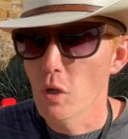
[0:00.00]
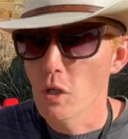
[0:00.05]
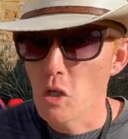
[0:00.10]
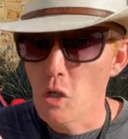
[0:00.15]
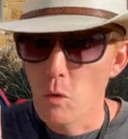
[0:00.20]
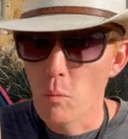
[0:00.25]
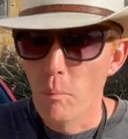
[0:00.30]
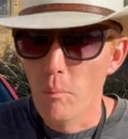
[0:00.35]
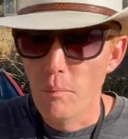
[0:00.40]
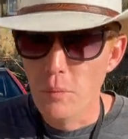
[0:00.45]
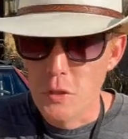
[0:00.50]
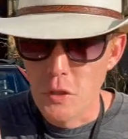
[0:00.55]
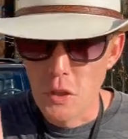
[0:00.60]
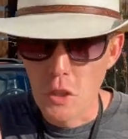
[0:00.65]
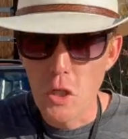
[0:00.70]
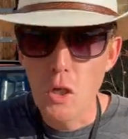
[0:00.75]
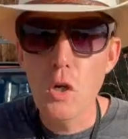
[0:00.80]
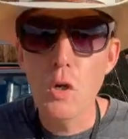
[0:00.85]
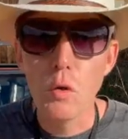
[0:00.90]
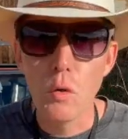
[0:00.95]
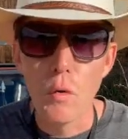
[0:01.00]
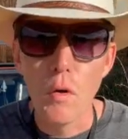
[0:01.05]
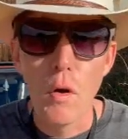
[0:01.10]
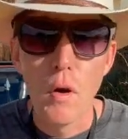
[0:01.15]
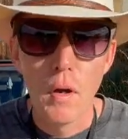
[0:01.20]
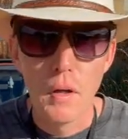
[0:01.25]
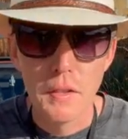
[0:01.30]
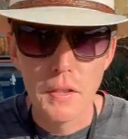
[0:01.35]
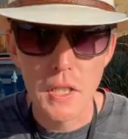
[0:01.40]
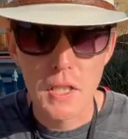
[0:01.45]
when you do
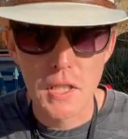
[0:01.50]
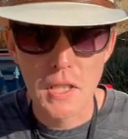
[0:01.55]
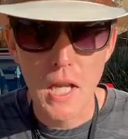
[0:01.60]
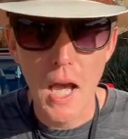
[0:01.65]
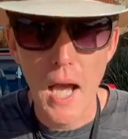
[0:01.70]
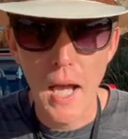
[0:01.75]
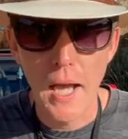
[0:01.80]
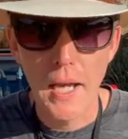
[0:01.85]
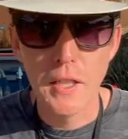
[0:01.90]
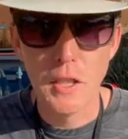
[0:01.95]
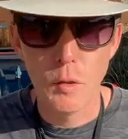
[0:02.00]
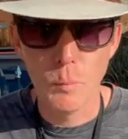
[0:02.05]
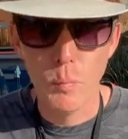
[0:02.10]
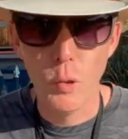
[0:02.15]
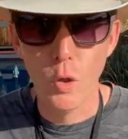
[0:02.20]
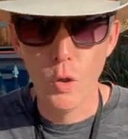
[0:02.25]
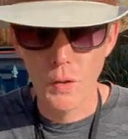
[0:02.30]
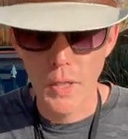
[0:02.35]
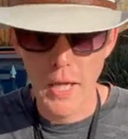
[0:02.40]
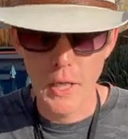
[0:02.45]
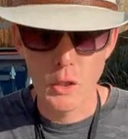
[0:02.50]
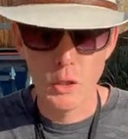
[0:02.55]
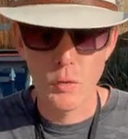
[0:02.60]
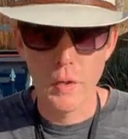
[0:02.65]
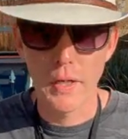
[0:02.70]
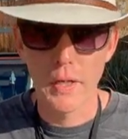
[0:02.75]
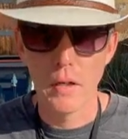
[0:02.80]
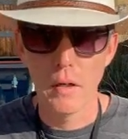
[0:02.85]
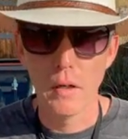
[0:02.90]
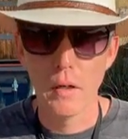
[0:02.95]
decide to pull that
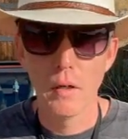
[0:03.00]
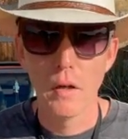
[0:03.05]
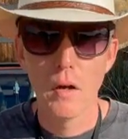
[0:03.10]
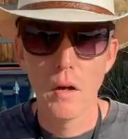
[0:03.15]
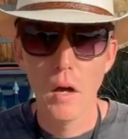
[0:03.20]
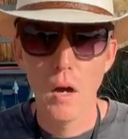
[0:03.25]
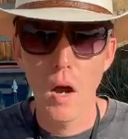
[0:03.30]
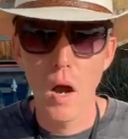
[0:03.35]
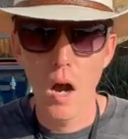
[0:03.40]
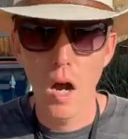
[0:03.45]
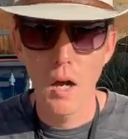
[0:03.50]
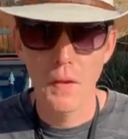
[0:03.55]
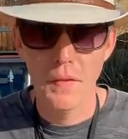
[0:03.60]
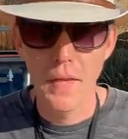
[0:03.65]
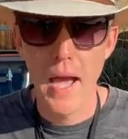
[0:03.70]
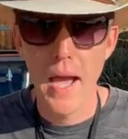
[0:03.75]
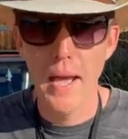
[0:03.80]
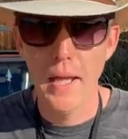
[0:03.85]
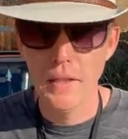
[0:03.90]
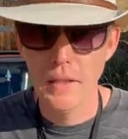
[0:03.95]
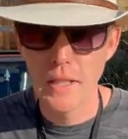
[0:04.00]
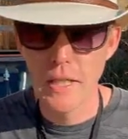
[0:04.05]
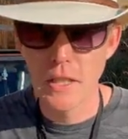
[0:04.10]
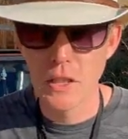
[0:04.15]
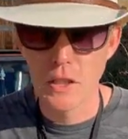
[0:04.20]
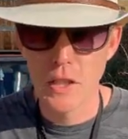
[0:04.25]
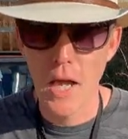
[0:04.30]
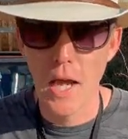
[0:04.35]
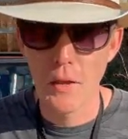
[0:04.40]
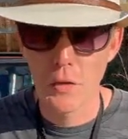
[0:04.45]
trigger on that
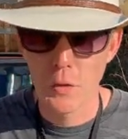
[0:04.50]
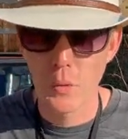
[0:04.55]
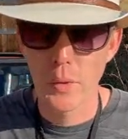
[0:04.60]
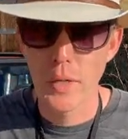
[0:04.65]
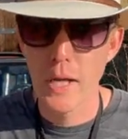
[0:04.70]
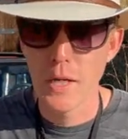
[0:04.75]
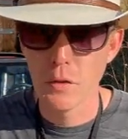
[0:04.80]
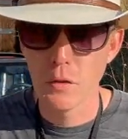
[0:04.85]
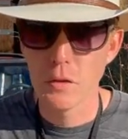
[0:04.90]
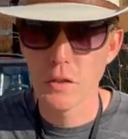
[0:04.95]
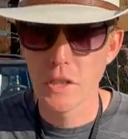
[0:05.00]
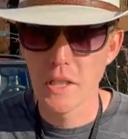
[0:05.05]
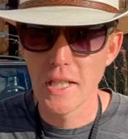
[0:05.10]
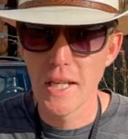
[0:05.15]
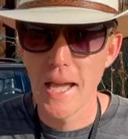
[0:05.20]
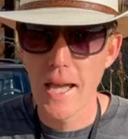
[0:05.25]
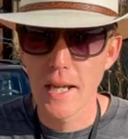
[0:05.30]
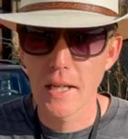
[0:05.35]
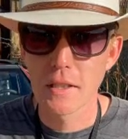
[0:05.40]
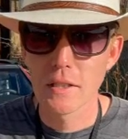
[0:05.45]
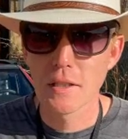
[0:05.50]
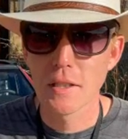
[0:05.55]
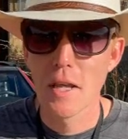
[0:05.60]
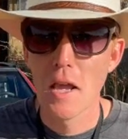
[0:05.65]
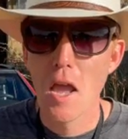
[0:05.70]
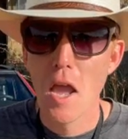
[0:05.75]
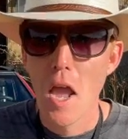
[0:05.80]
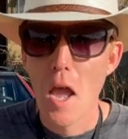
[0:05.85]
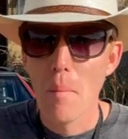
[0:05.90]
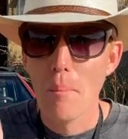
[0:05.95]
Nissan 300ZX,
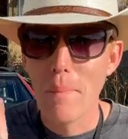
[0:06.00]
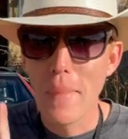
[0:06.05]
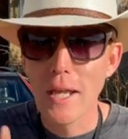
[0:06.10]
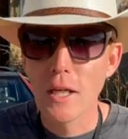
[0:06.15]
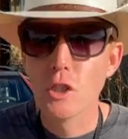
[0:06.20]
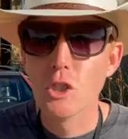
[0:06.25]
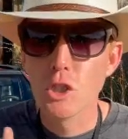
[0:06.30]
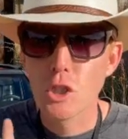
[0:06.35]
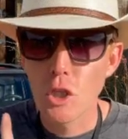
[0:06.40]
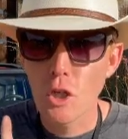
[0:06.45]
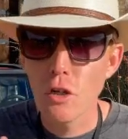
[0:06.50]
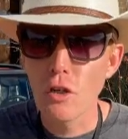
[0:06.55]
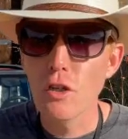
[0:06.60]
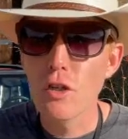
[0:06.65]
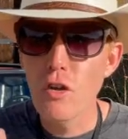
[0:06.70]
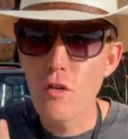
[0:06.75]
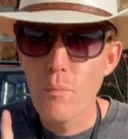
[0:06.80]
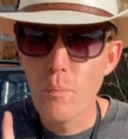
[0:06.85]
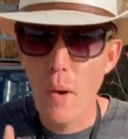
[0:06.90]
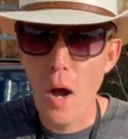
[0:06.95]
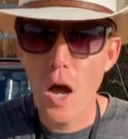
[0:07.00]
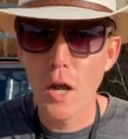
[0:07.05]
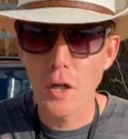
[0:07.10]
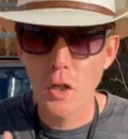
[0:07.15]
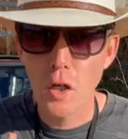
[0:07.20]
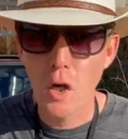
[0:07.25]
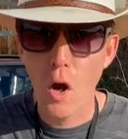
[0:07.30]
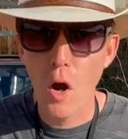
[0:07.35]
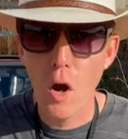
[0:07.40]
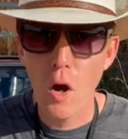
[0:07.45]
make sure you bought a
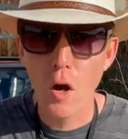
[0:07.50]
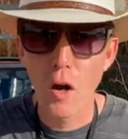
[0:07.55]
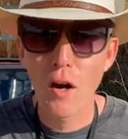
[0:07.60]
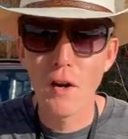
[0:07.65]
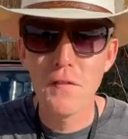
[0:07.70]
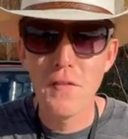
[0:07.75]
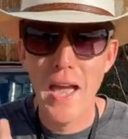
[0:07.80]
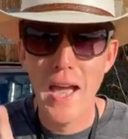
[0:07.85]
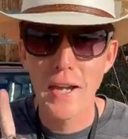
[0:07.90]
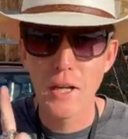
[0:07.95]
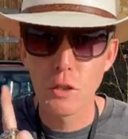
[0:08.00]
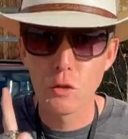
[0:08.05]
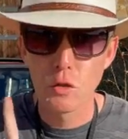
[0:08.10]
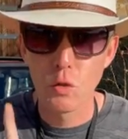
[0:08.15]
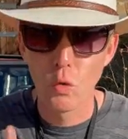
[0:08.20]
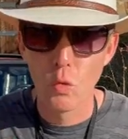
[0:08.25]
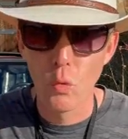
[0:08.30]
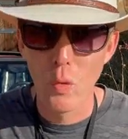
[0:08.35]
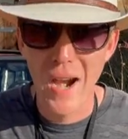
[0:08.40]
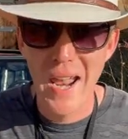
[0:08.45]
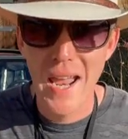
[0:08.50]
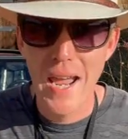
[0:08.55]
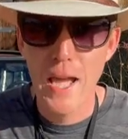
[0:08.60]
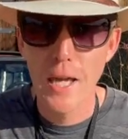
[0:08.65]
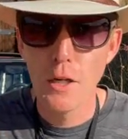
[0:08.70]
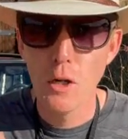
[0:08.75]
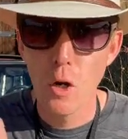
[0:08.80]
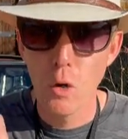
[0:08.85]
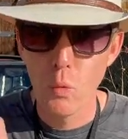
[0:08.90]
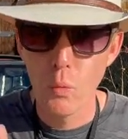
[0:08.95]
car that is
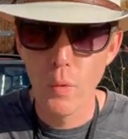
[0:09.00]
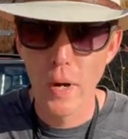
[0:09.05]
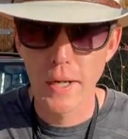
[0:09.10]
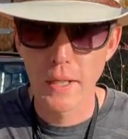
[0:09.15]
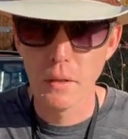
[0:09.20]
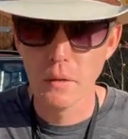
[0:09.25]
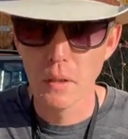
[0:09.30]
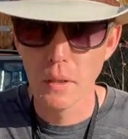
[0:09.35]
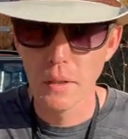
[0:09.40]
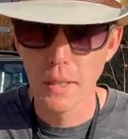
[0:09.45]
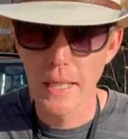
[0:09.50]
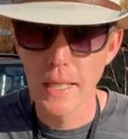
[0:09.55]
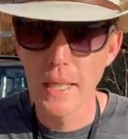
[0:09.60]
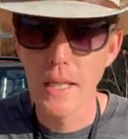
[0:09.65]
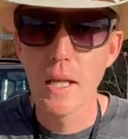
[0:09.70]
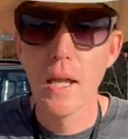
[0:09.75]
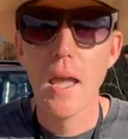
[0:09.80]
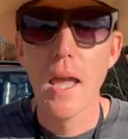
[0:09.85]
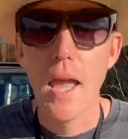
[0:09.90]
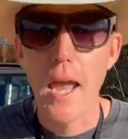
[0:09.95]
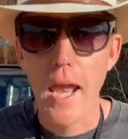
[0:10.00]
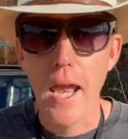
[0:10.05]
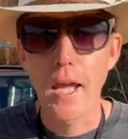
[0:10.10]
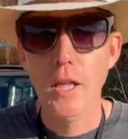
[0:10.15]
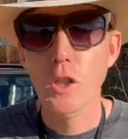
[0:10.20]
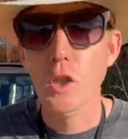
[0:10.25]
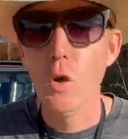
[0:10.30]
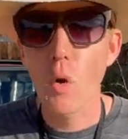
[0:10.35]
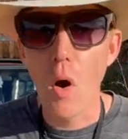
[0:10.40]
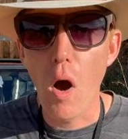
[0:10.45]
ran regularly.
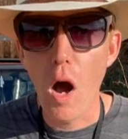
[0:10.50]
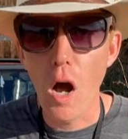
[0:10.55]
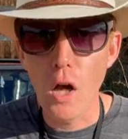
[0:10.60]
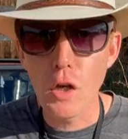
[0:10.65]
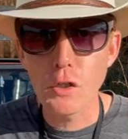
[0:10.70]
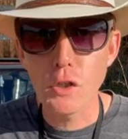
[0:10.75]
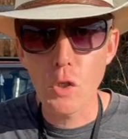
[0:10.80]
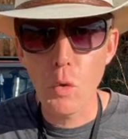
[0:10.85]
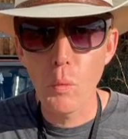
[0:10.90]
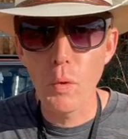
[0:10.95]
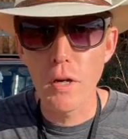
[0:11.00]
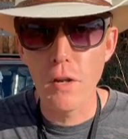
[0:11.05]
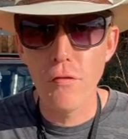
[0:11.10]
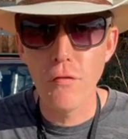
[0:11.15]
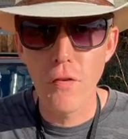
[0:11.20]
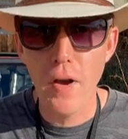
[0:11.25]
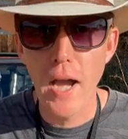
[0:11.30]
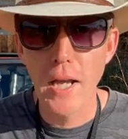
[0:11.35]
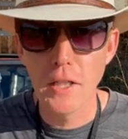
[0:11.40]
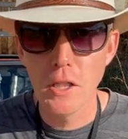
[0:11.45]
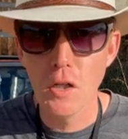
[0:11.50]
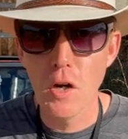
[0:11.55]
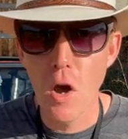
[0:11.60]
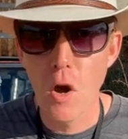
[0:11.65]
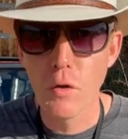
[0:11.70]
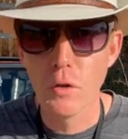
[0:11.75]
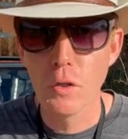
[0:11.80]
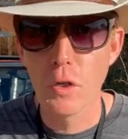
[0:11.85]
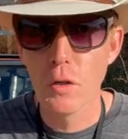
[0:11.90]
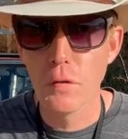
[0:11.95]
And you also want to find an
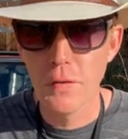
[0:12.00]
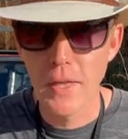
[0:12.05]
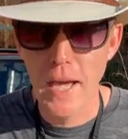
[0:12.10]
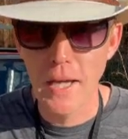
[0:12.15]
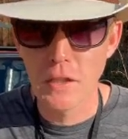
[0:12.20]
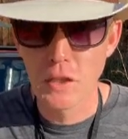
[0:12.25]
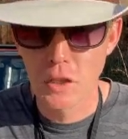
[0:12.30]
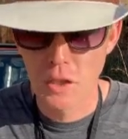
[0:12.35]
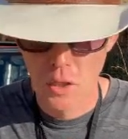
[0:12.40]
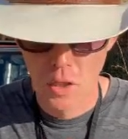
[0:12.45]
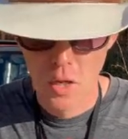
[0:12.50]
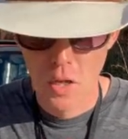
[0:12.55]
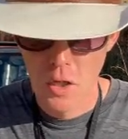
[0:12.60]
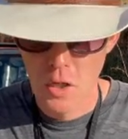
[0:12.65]
owner that's